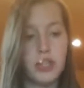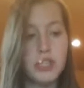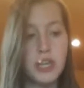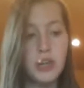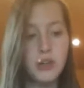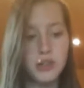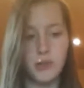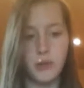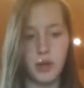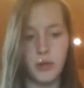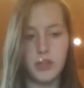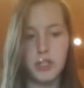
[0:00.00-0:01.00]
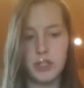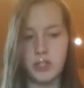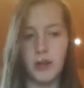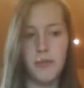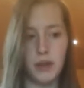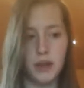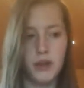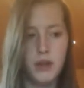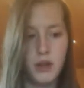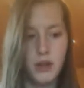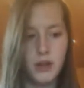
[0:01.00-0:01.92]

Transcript: She's here somewhere, which is something."